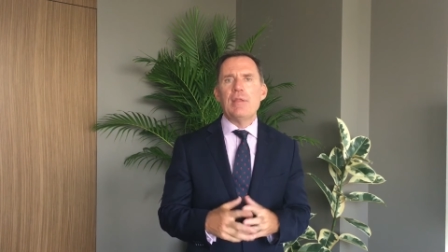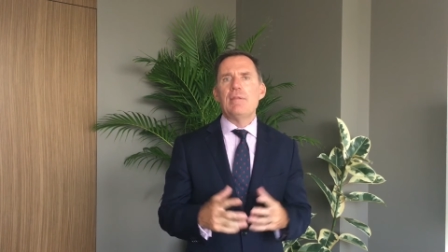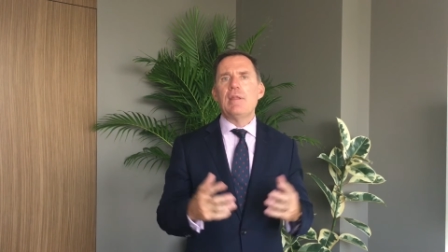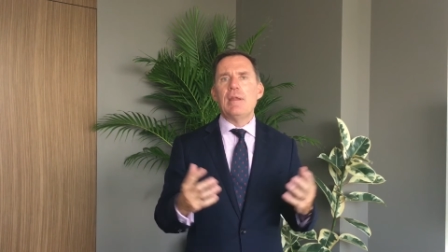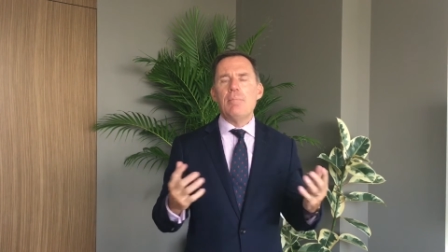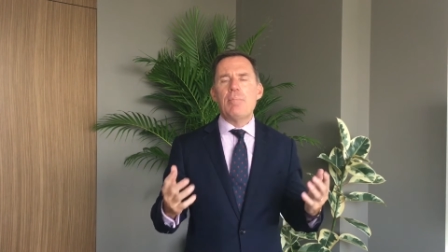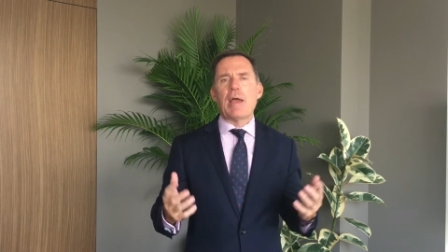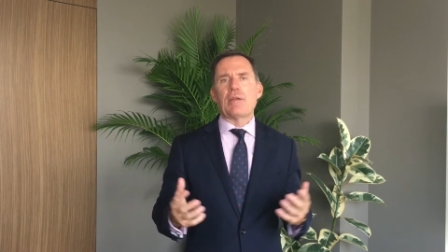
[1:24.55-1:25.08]

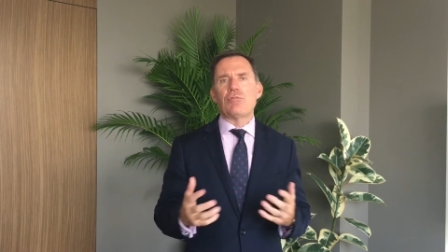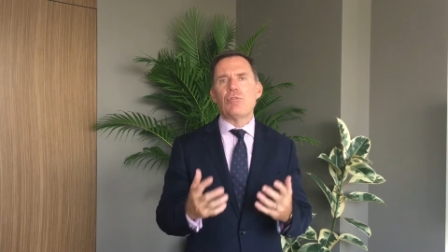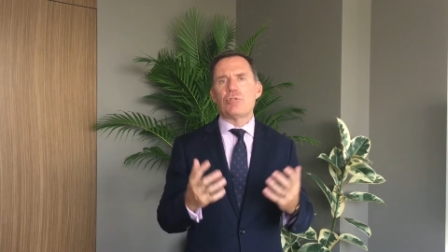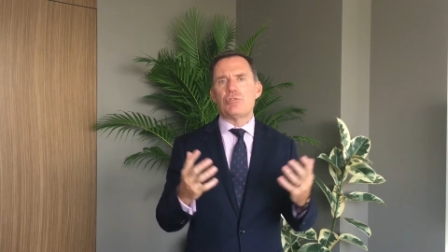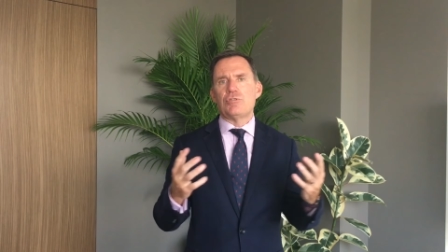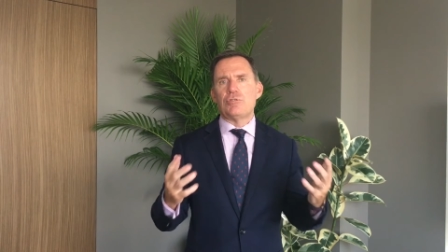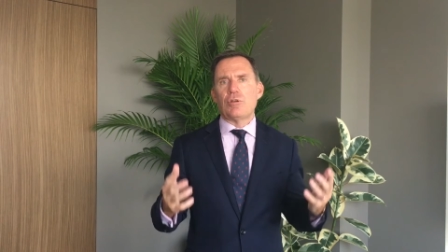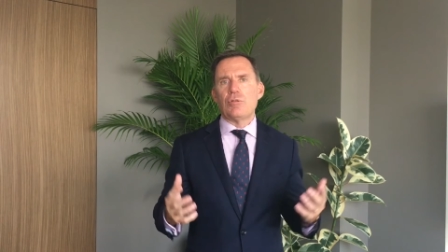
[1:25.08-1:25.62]
impacts not
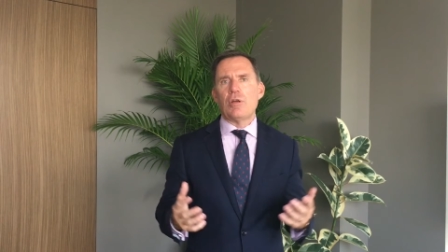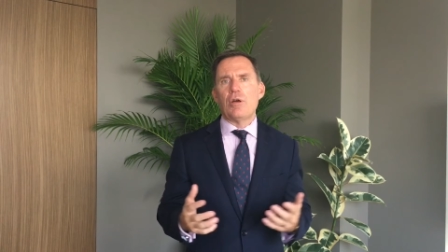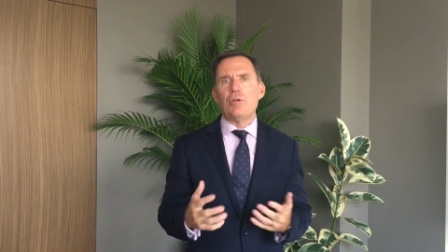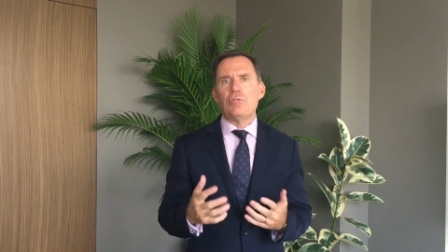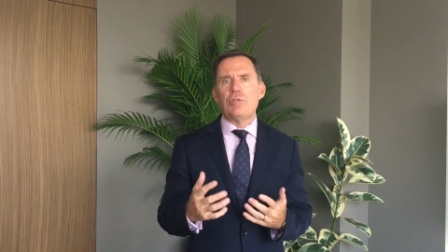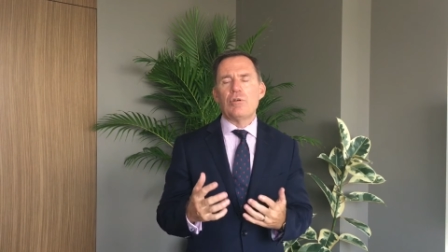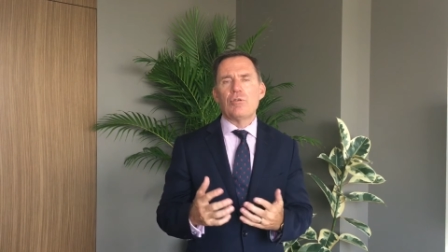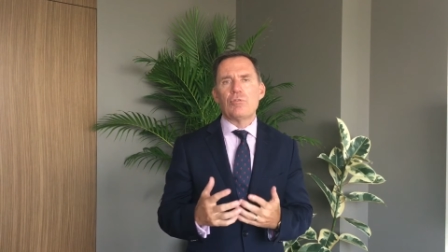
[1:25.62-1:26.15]
just on the
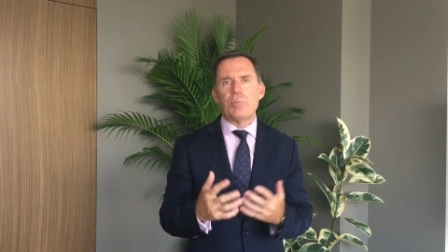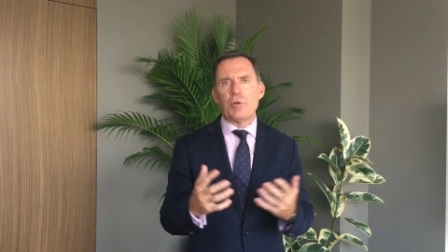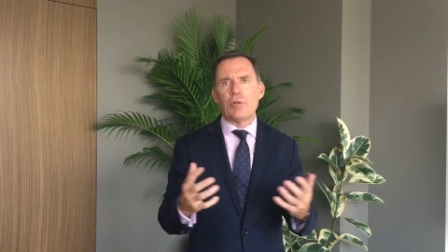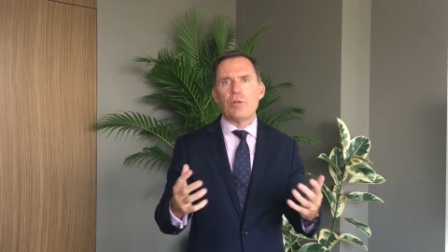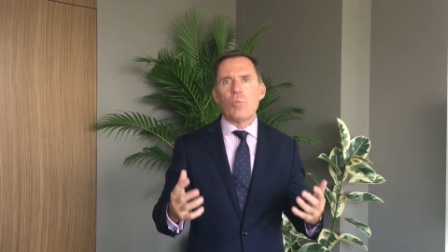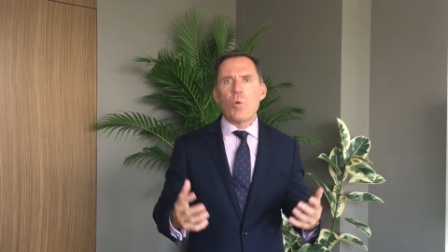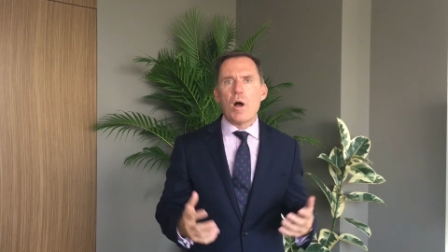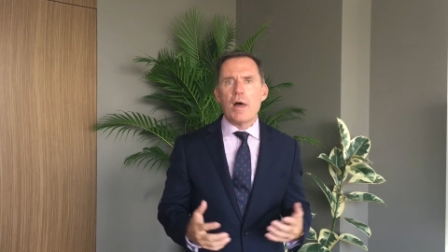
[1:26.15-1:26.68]
hotels but on
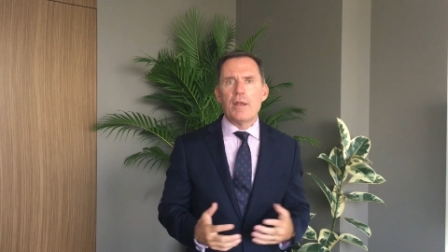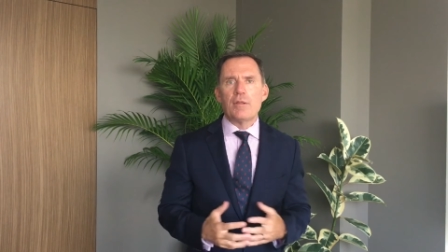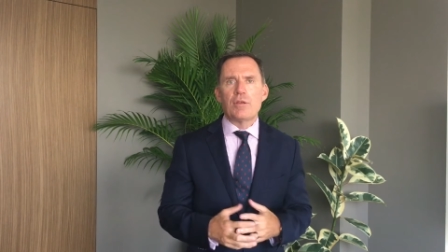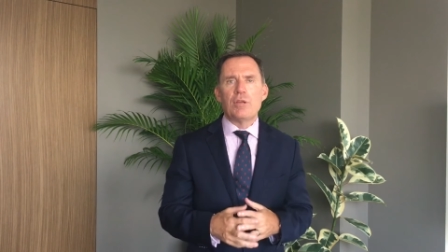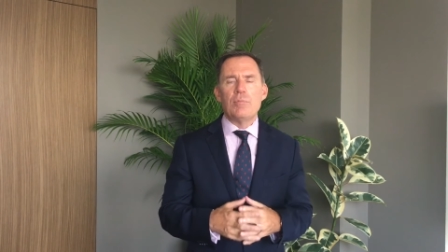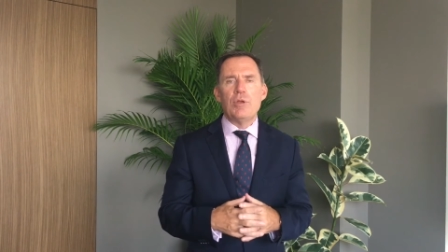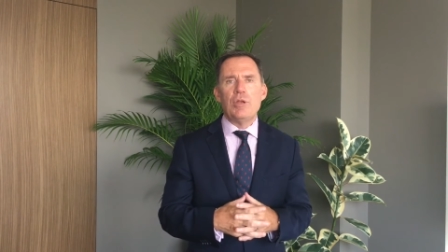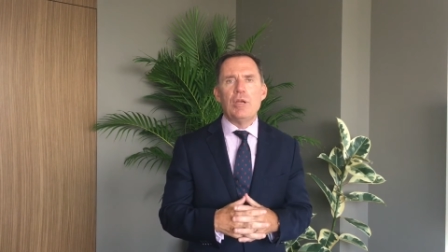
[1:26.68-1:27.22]
the wider
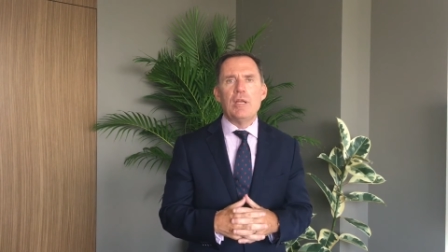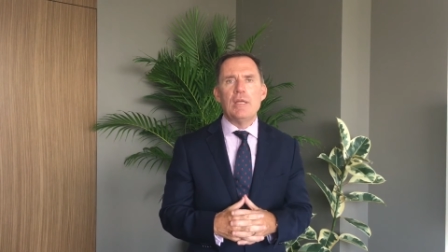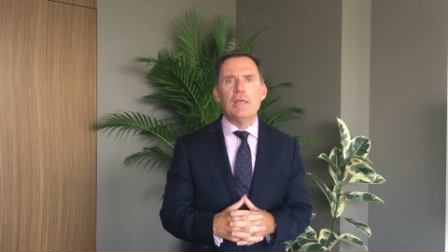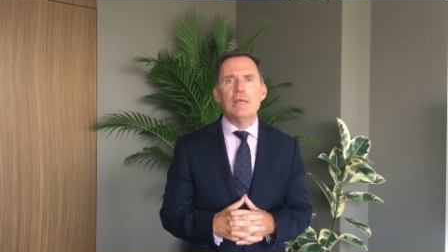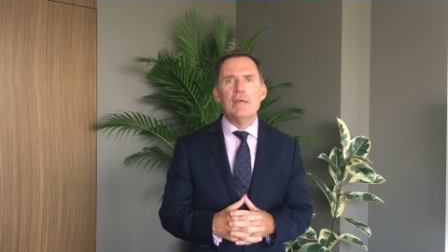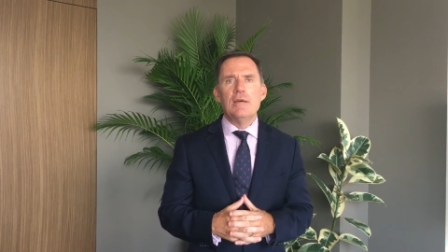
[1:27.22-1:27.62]
community.